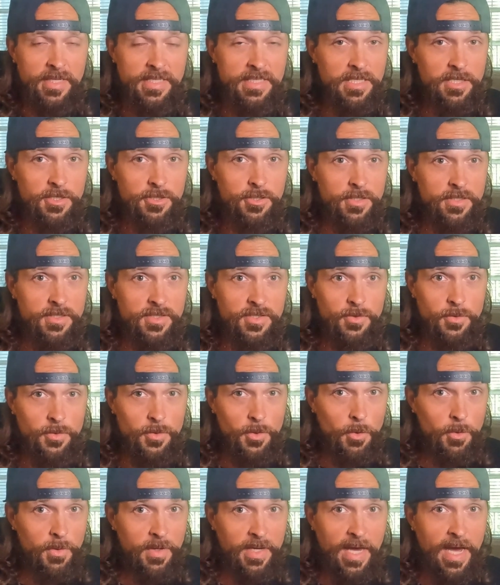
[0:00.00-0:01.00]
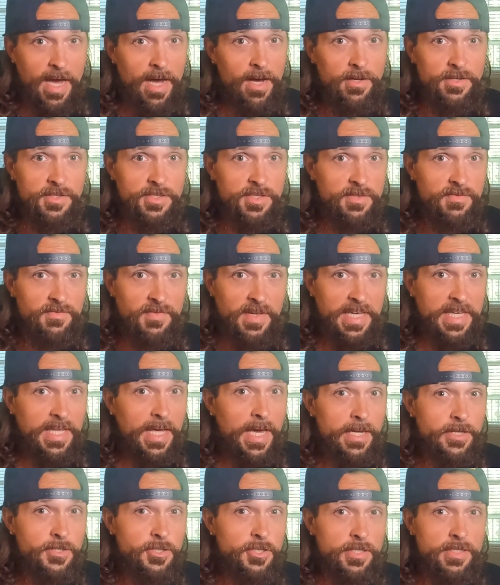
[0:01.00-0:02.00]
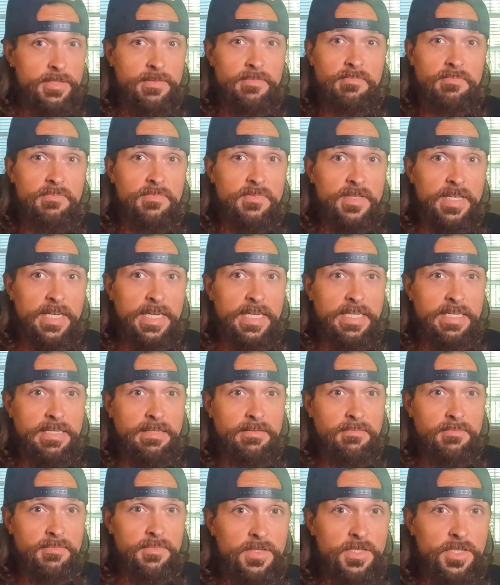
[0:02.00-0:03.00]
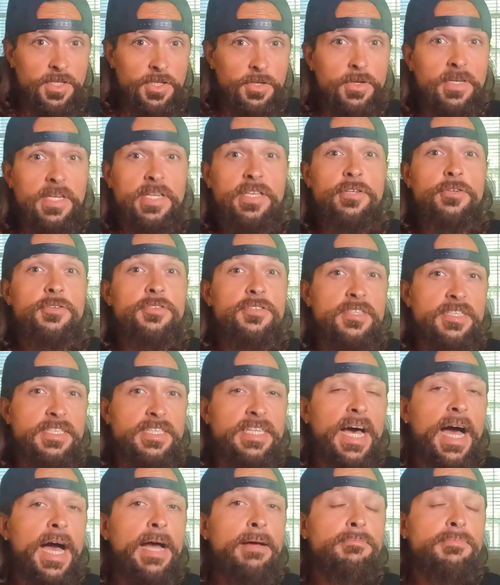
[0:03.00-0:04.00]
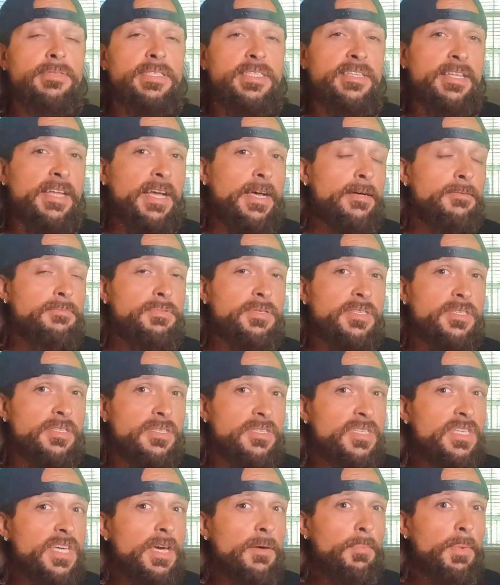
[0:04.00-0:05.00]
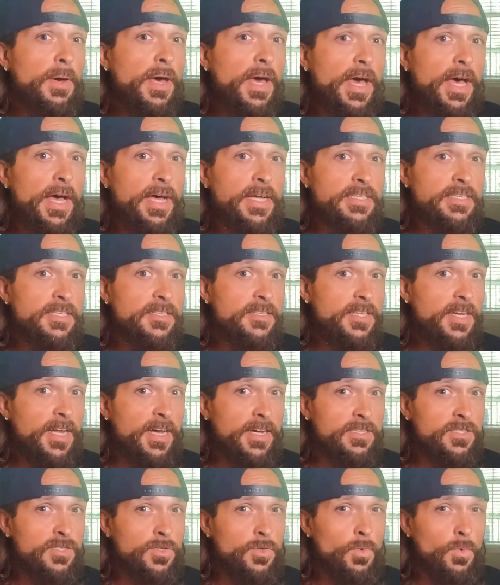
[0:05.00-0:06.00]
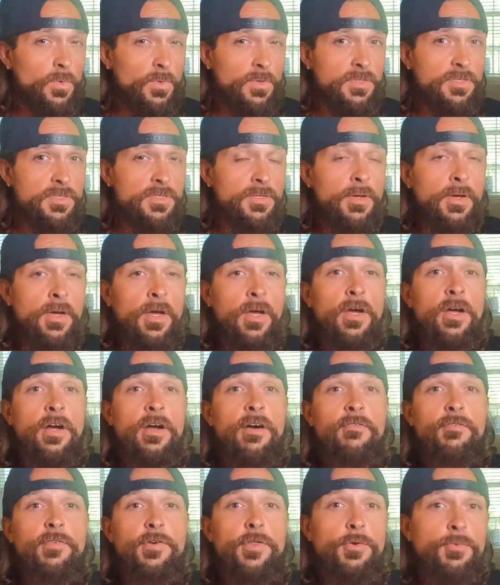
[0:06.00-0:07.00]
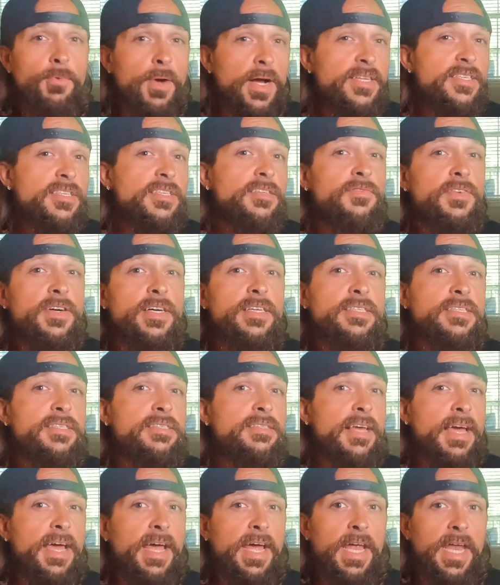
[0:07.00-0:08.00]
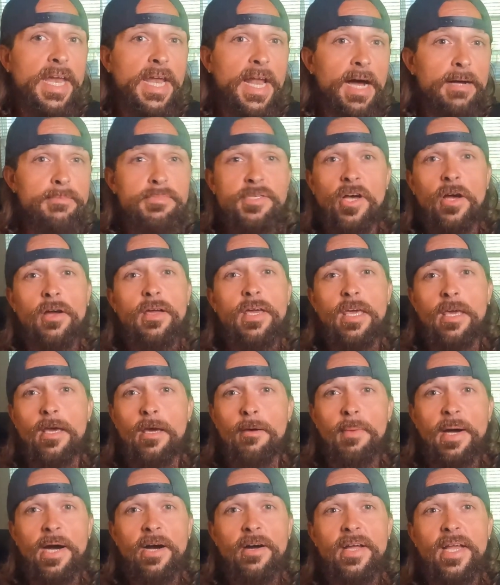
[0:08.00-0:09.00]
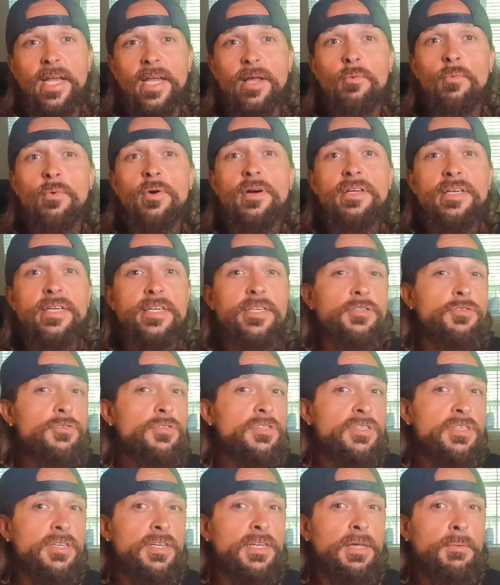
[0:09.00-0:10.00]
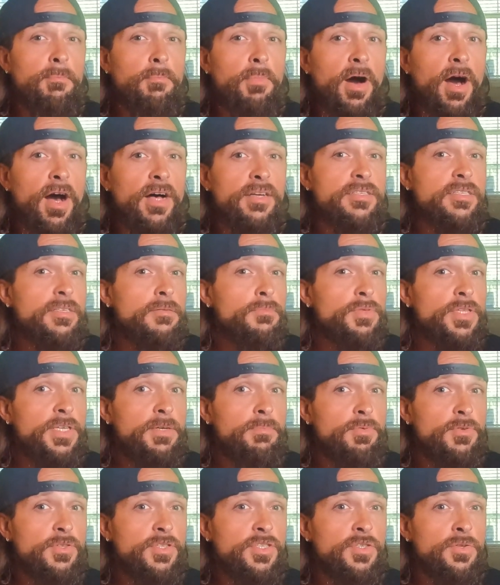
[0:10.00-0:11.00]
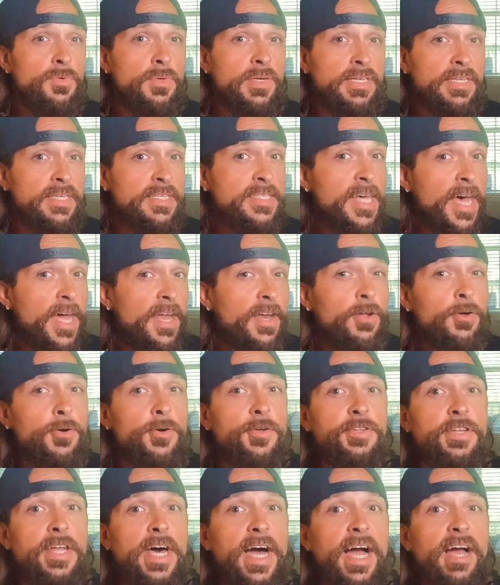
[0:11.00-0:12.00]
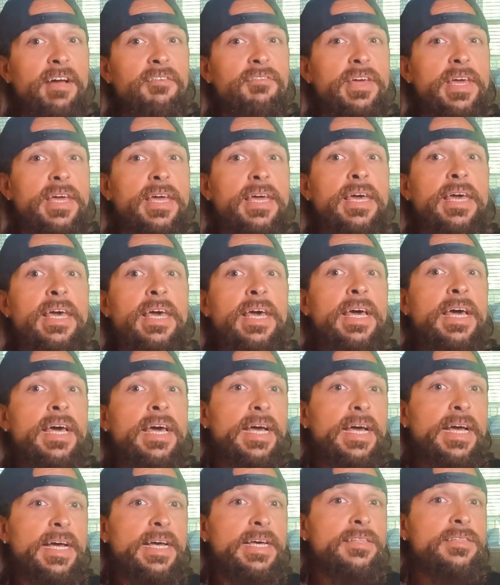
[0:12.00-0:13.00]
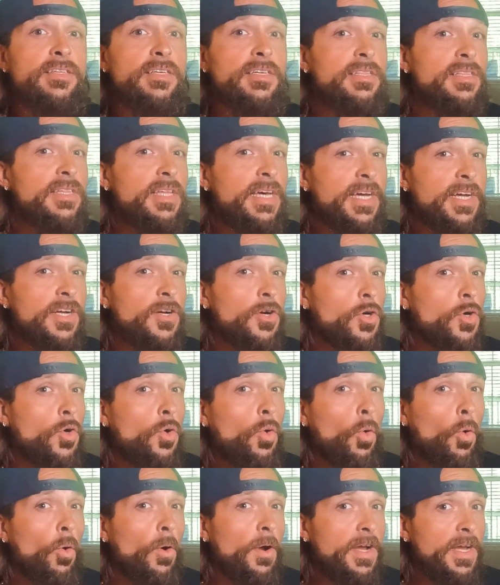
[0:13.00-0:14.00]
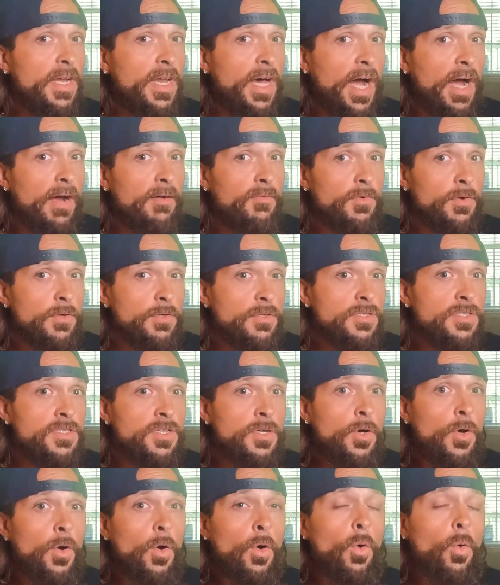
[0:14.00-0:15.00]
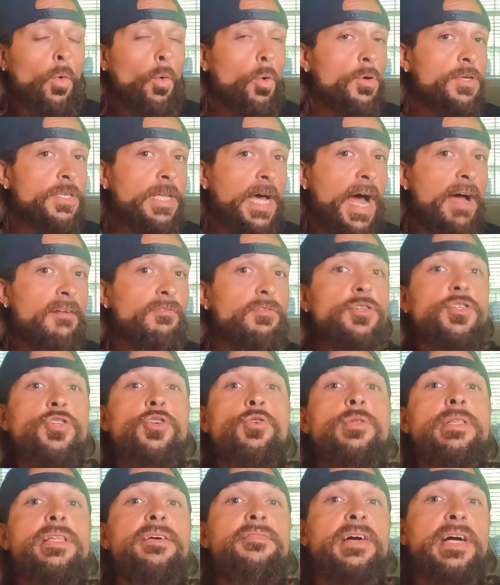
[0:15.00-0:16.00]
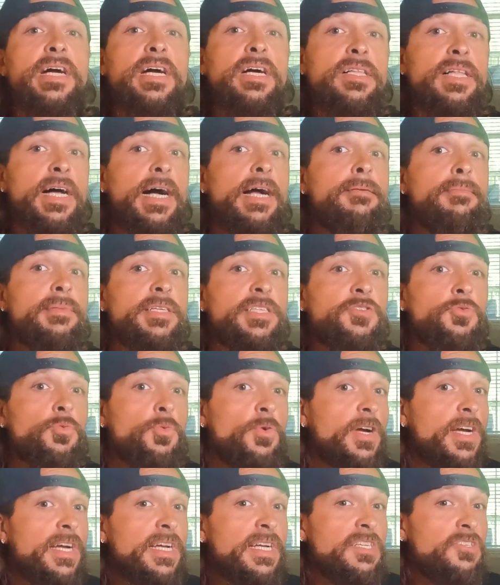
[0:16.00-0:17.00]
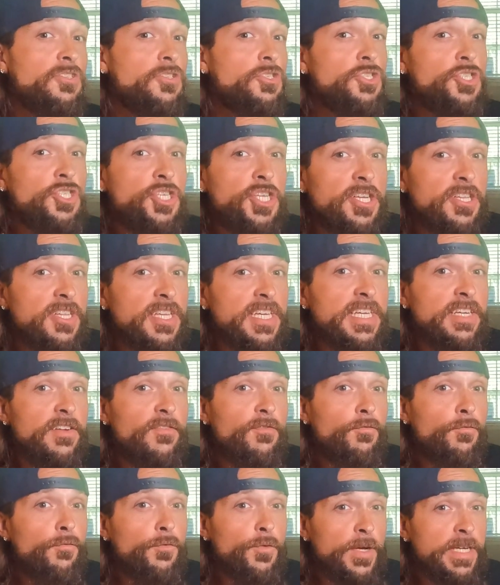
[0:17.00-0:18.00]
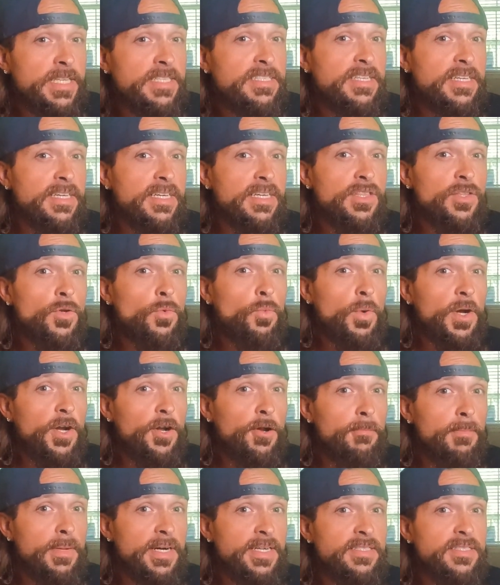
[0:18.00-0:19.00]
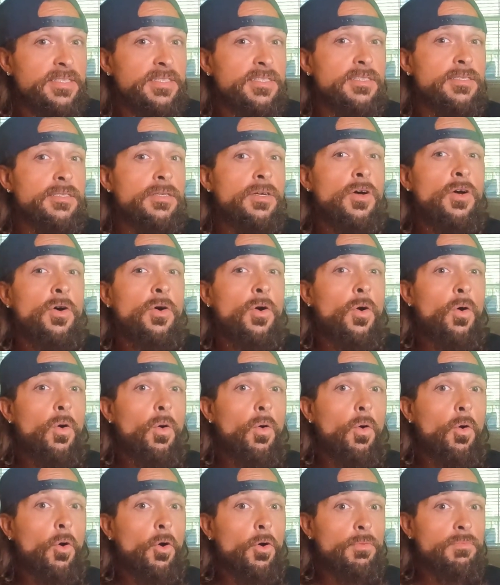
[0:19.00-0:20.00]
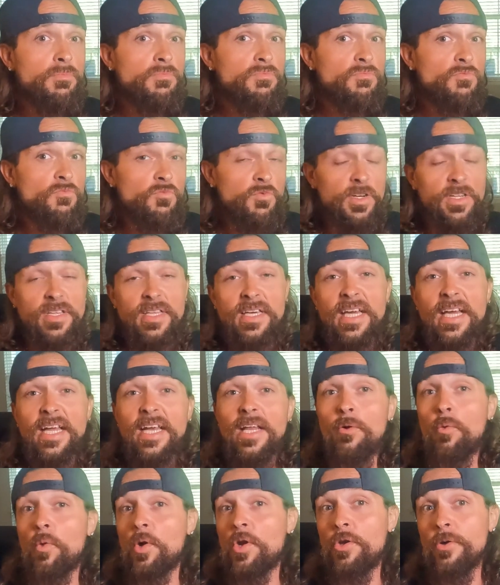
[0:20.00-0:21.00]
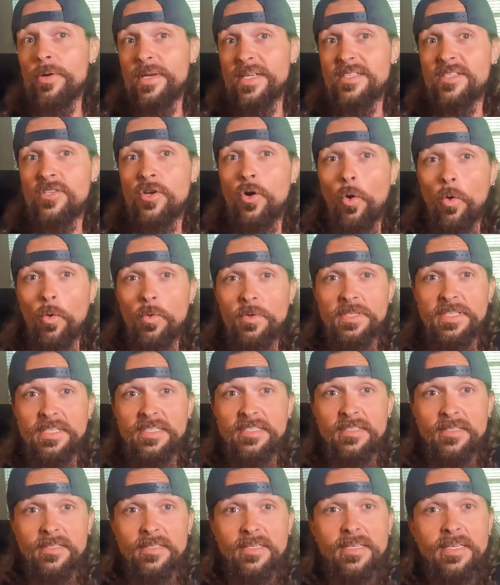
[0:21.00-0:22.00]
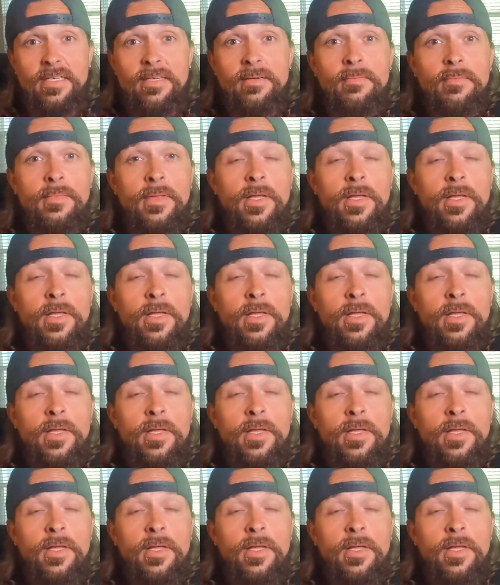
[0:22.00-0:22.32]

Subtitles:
conditions or locales on vacation, then you can use the timestamps to skip ahead to the next course. For the rest of us, and I'm talking about anyone interested in possibly pursuing technical diving, inland lake or quarry divers, or divers who live in climates where it gets chilly to freezing in the winter months, or really anyone who gets cold easily,